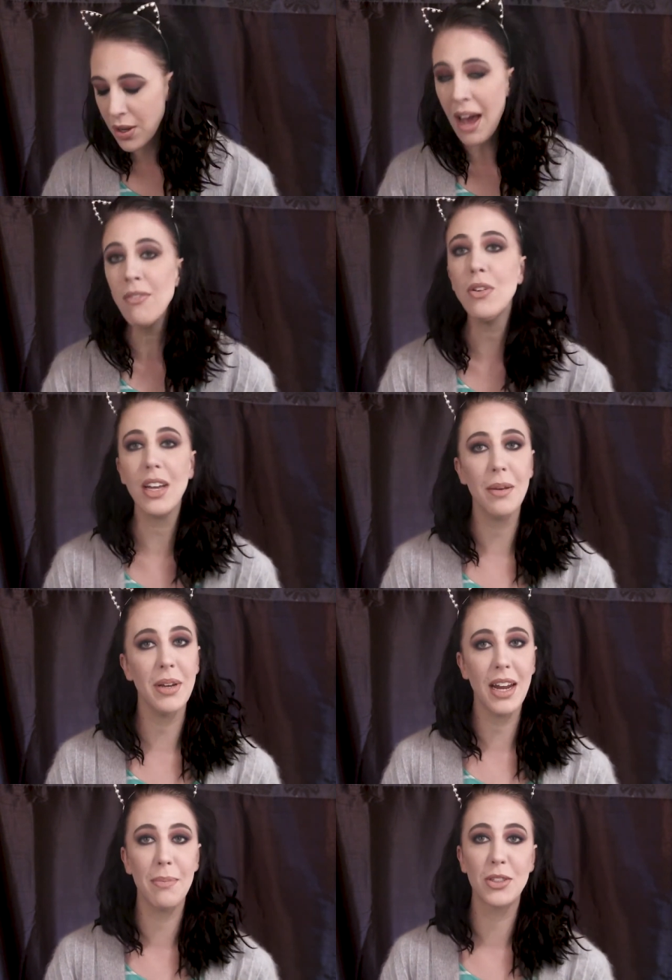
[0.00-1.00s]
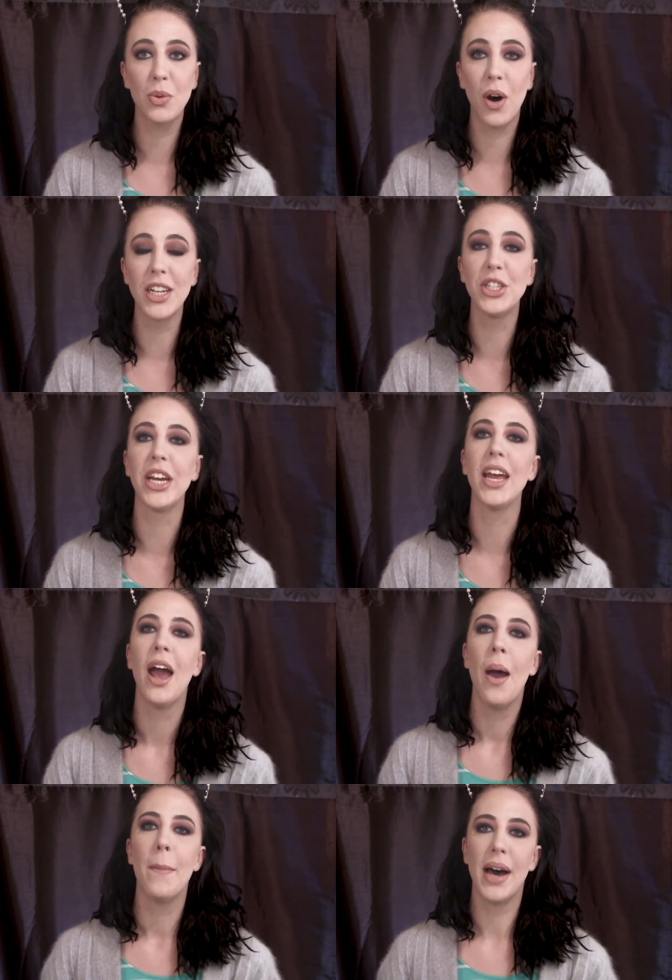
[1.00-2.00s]
so I haven't really been able to watch it,
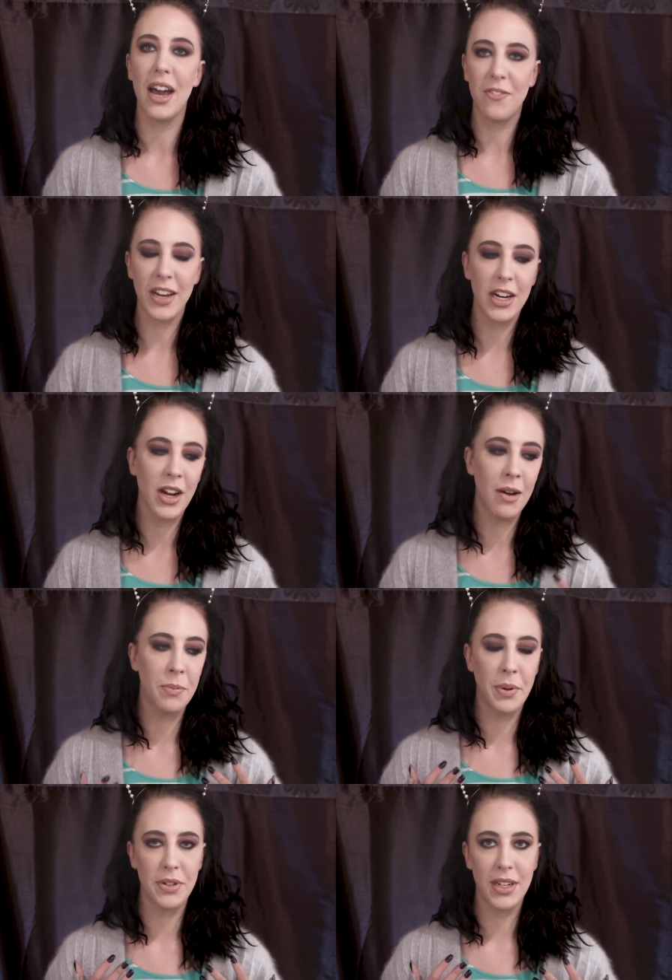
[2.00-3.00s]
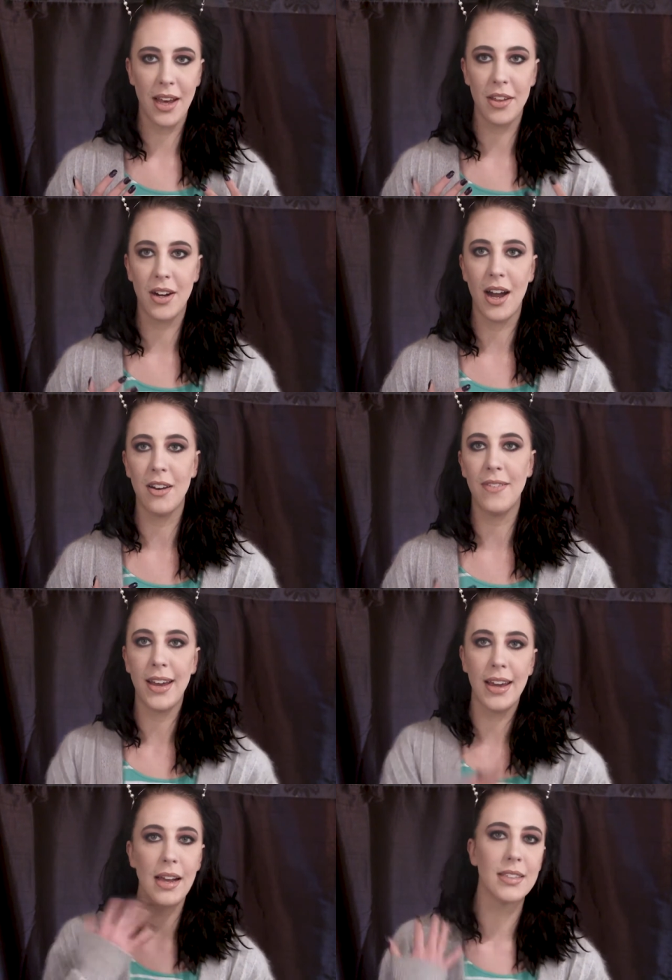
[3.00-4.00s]
but I figured I would put together kind of
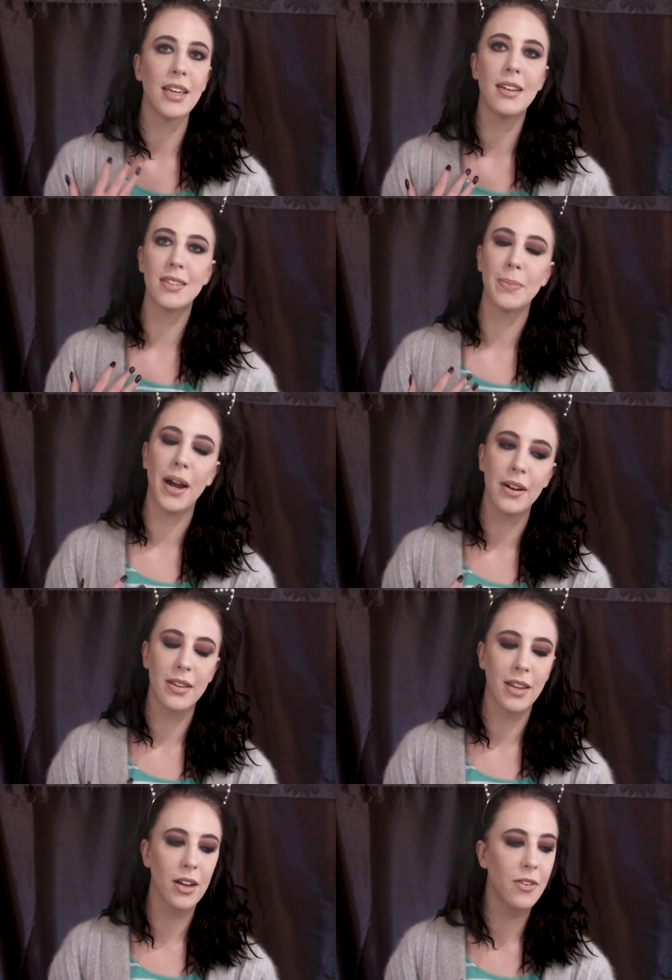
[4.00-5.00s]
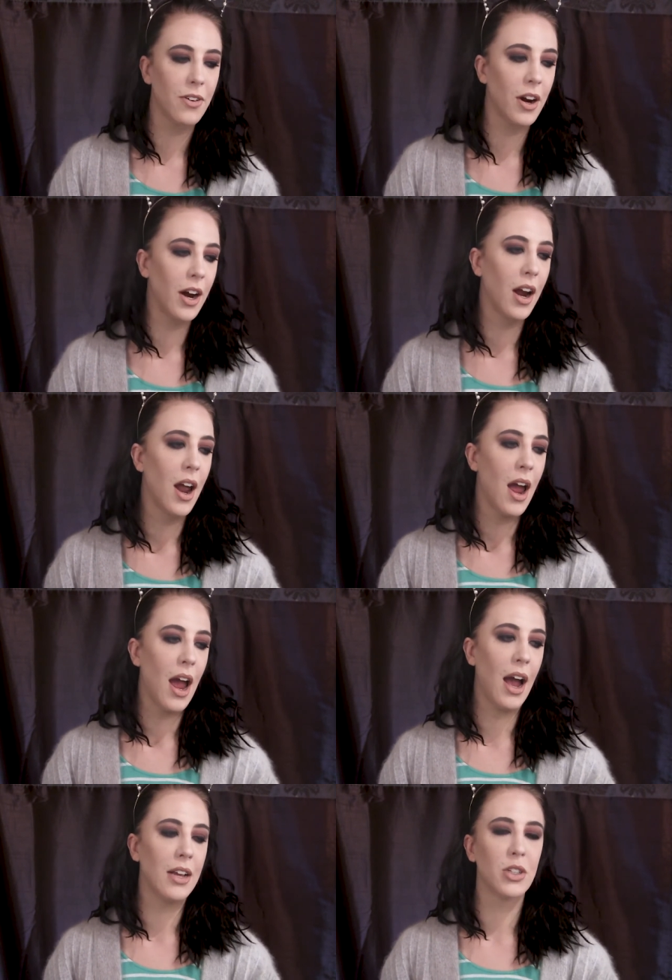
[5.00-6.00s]
a Kenzi inspired look for her,
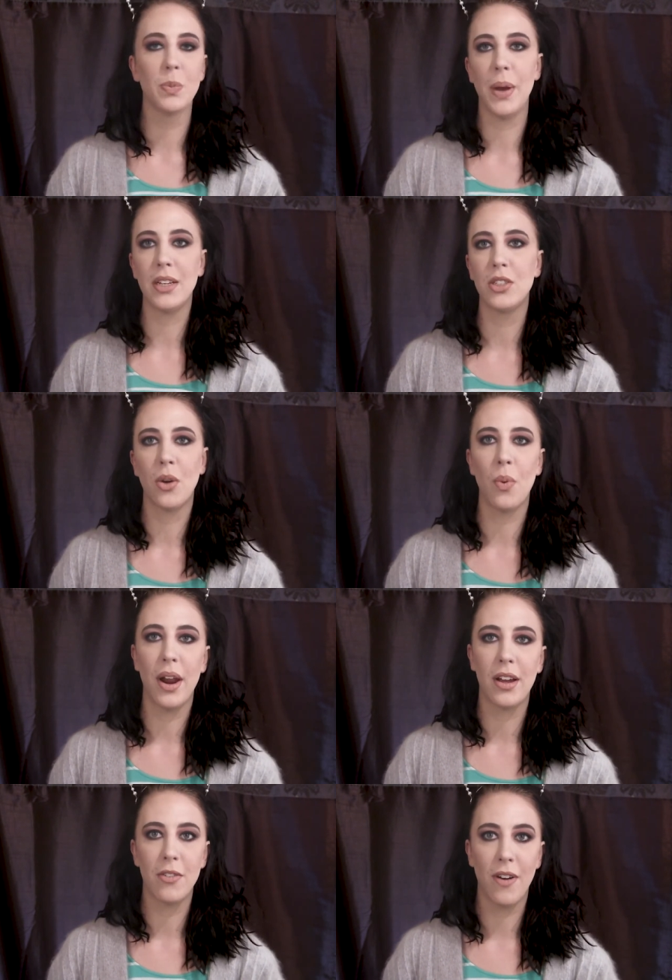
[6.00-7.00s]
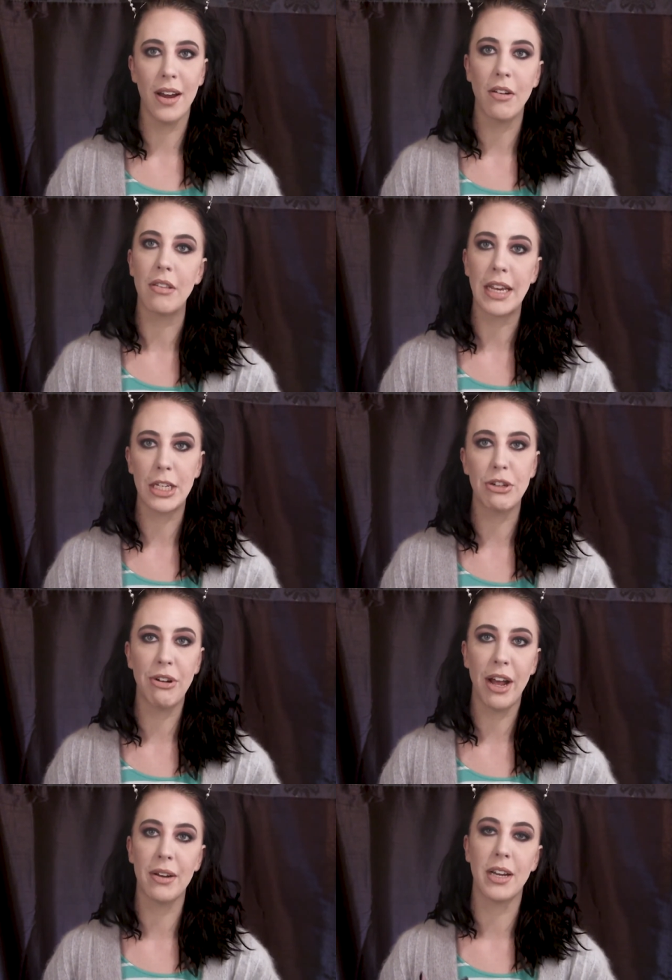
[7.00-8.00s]
just based on what I could find on the
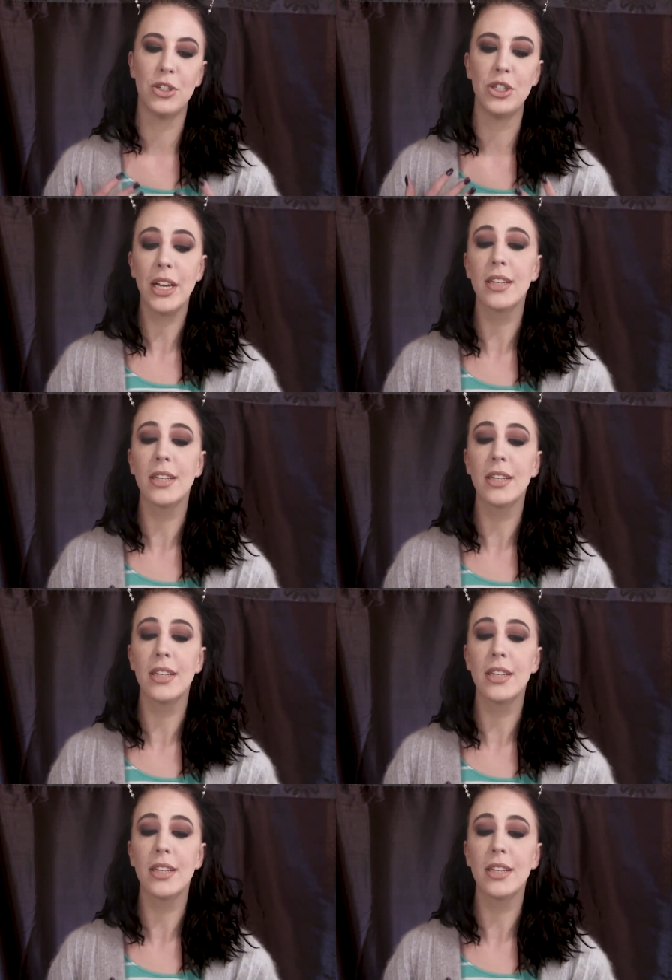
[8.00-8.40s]
internet, because she